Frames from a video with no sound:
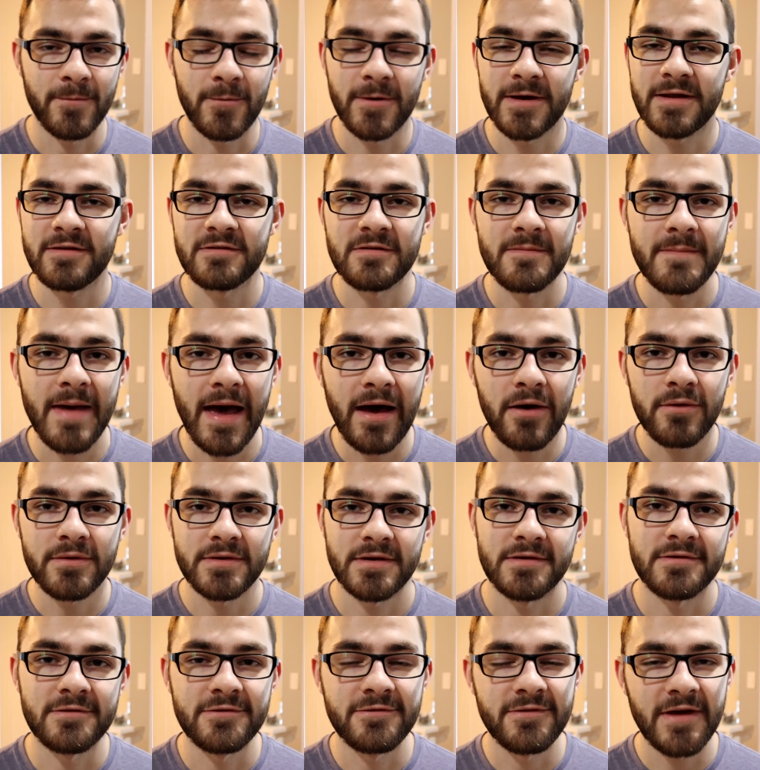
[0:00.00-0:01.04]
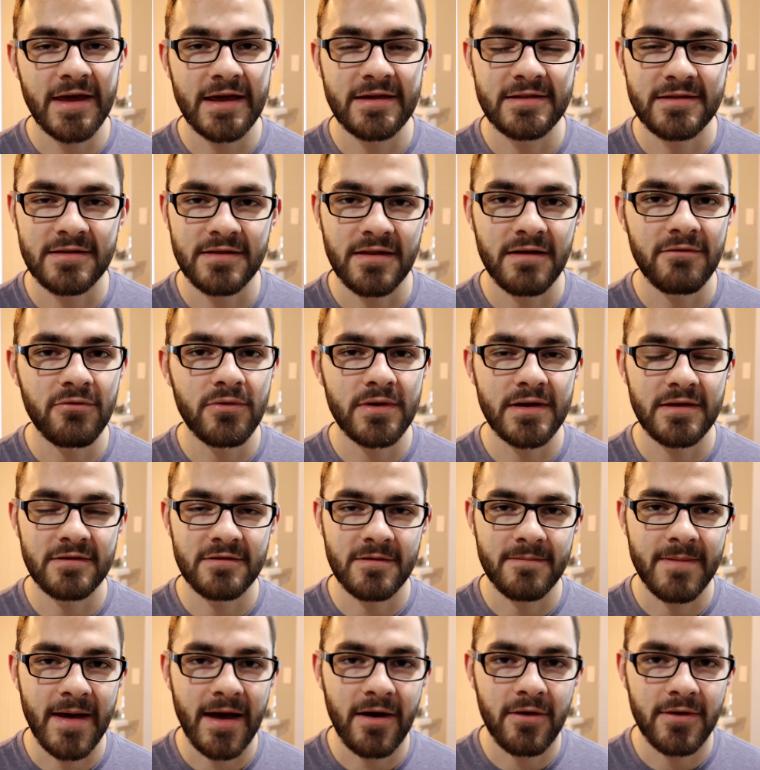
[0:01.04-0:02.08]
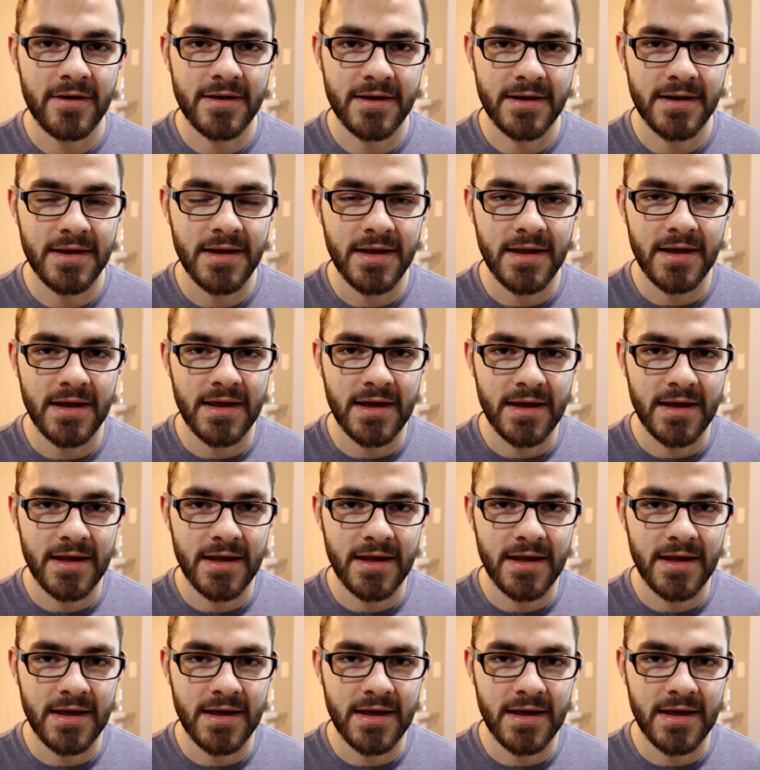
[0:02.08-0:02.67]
what he's about in his faith. I love what he's about and